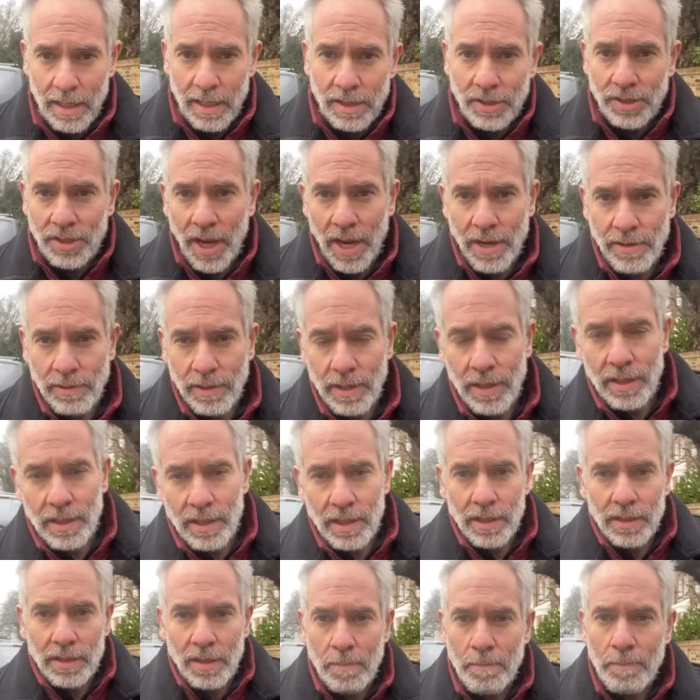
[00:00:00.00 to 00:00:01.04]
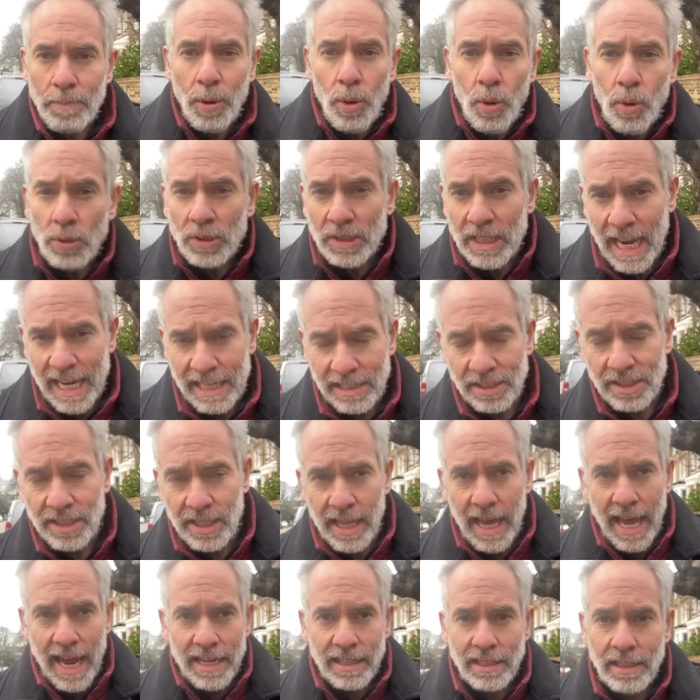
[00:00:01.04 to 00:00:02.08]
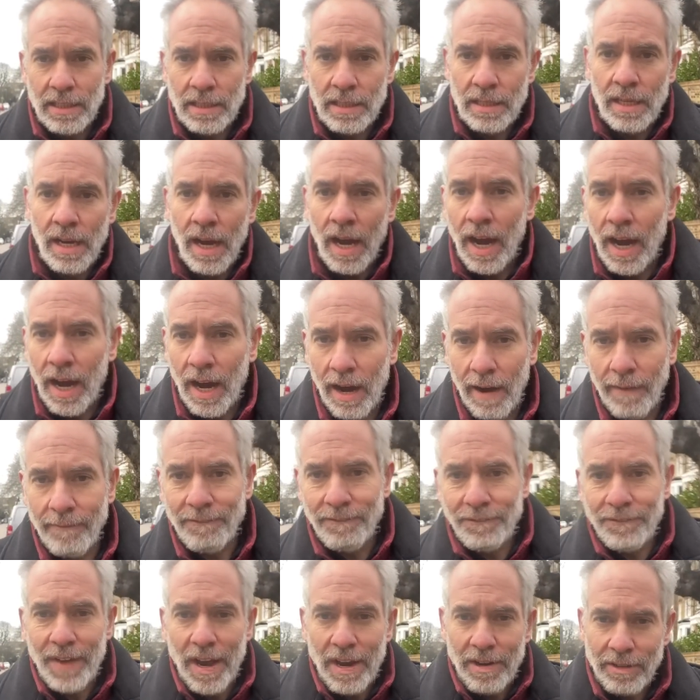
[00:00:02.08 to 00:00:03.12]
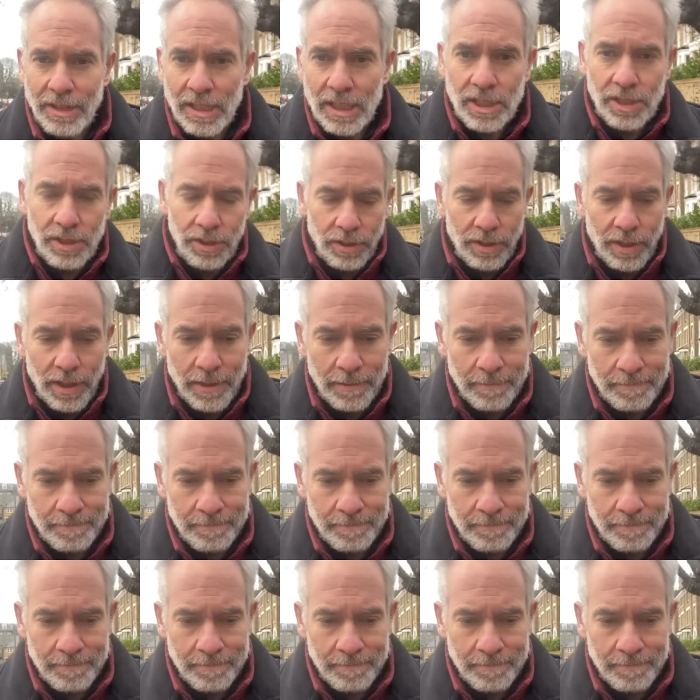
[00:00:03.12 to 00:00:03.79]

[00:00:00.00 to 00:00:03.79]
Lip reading: So the portents then are very good.